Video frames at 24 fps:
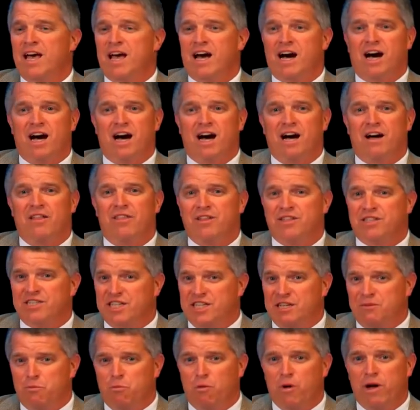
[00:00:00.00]
The
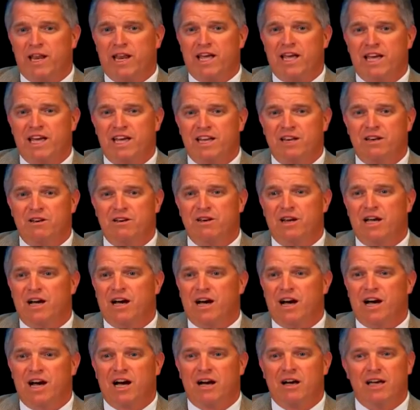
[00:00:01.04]
team went in
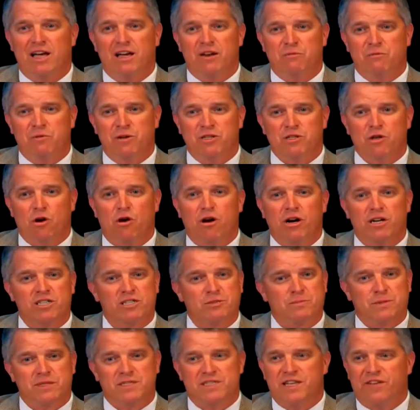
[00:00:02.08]
and we talked
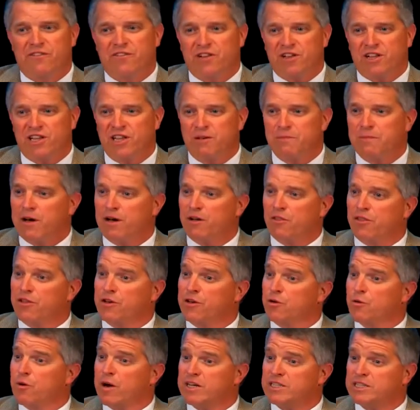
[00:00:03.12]
specifically about the
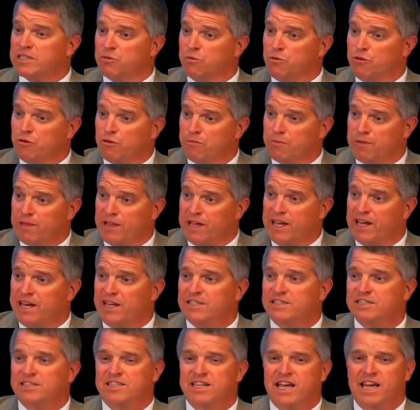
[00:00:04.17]
direction we were planning
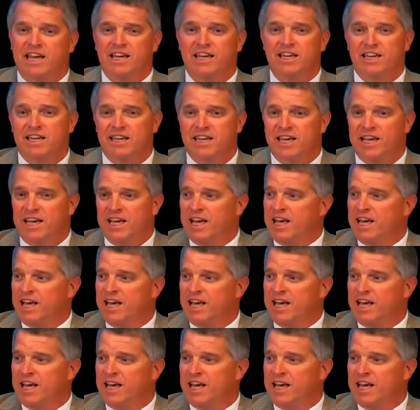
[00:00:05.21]
to take.